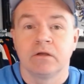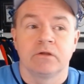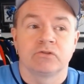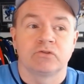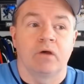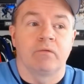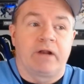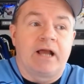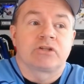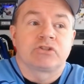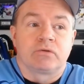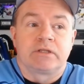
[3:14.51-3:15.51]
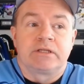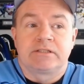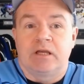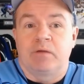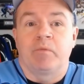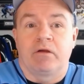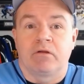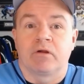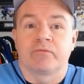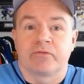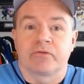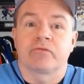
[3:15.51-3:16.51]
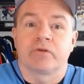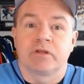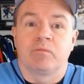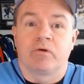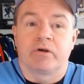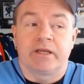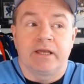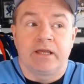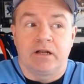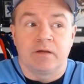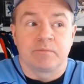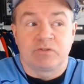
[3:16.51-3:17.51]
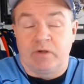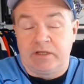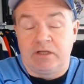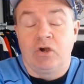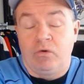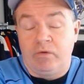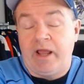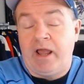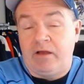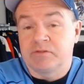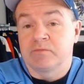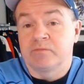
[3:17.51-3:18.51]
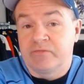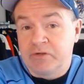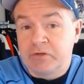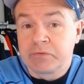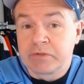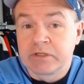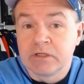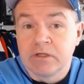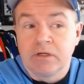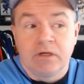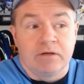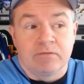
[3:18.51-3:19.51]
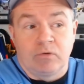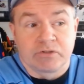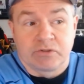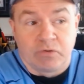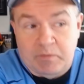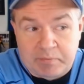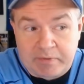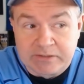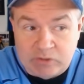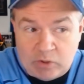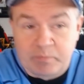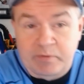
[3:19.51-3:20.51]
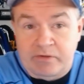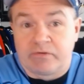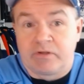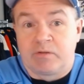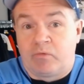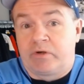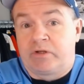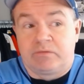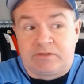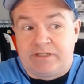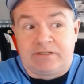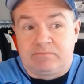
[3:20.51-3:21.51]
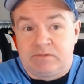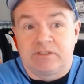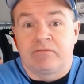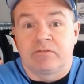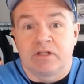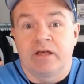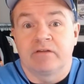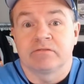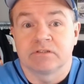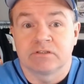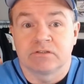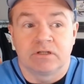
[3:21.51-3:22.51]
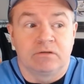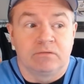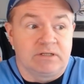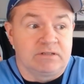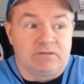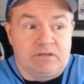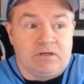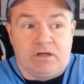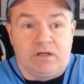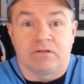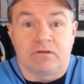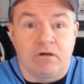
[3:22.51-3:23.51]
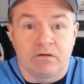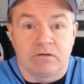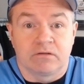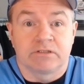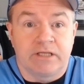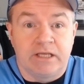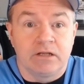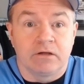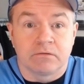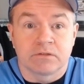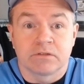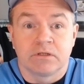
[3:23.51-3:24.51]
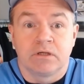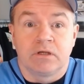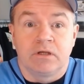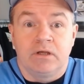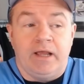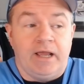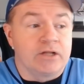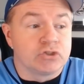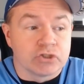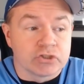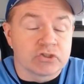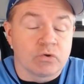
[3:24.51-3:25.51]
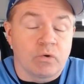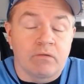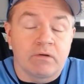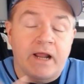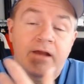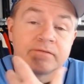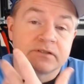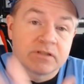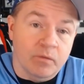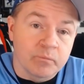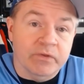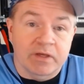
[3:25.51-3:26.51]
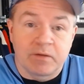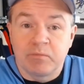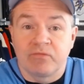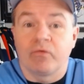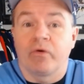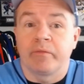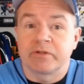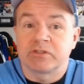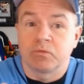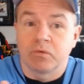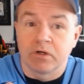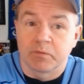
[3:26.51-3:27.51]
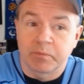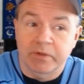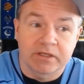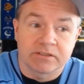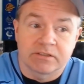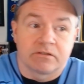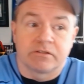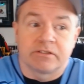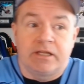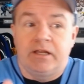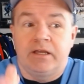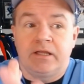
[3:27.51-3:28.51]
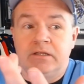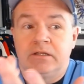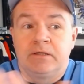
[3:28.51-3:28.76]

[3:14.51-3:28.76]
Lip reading: So I would actually set my alarm for 3 in the morning and get up so I could go and have some food. Of course, the only place open at 3 in the morning was like 7-Eleven, so I'd go in and get a hot dog or taquitos, and just so I would have something before I went to work, because Thursday night